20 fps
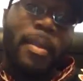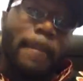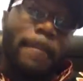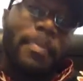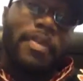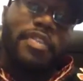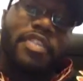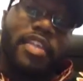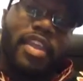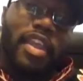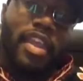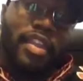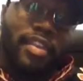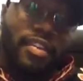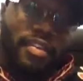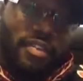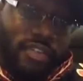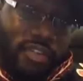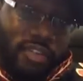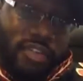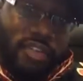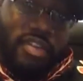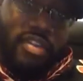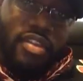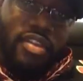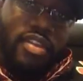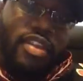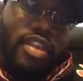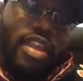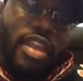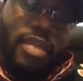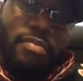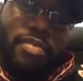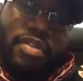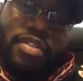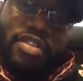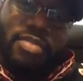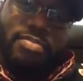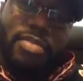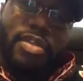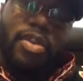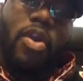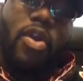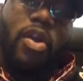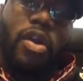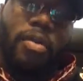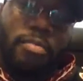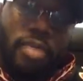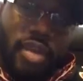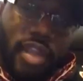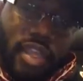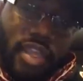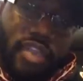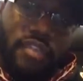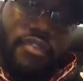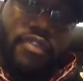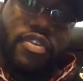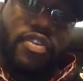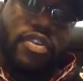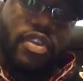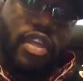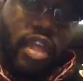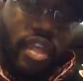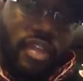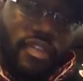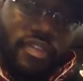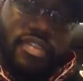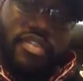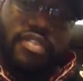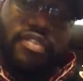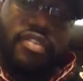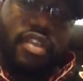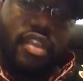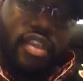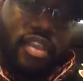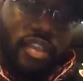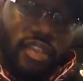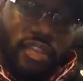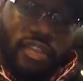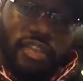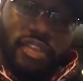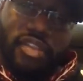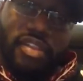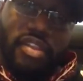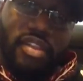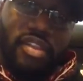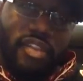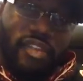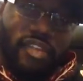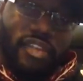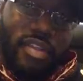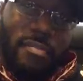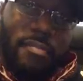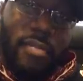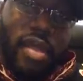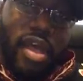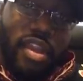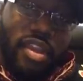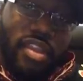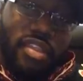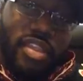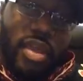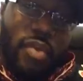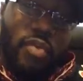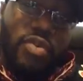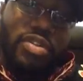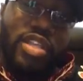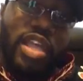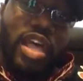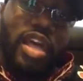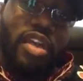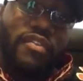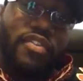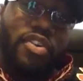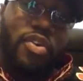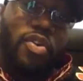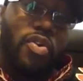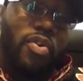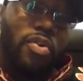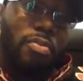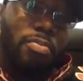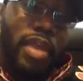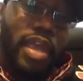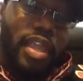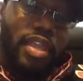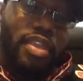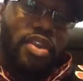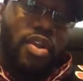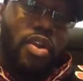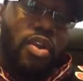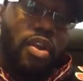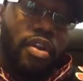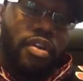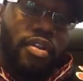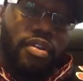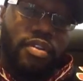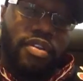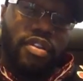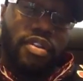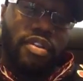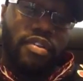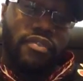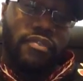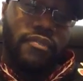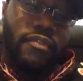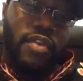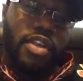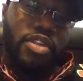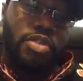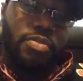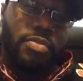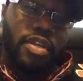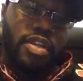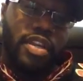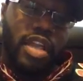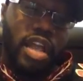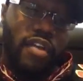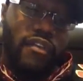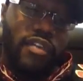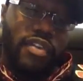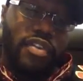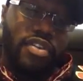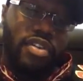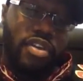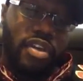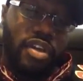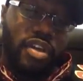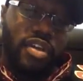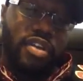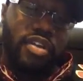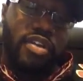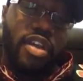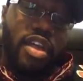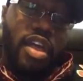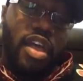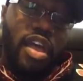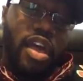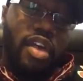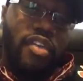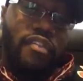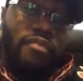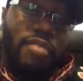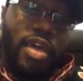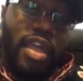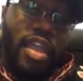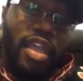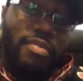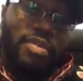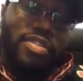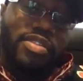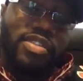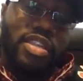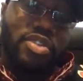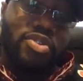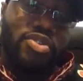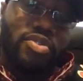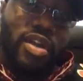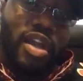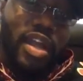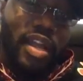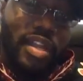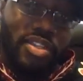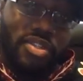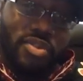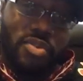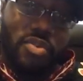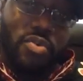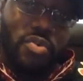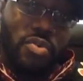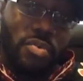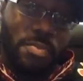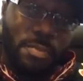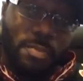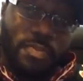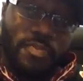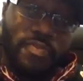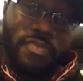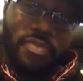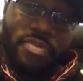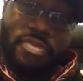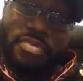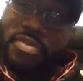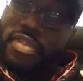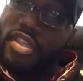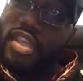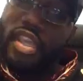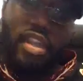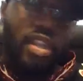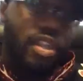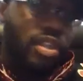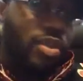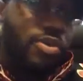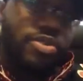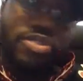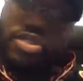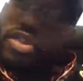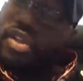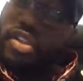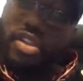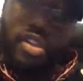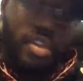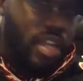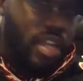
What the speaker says: But then, it must have been heartbreaking for you guys to see somebody that was out of your own backyard, freshman Dalvin Cook, out of Miami Central High School, getting loose on you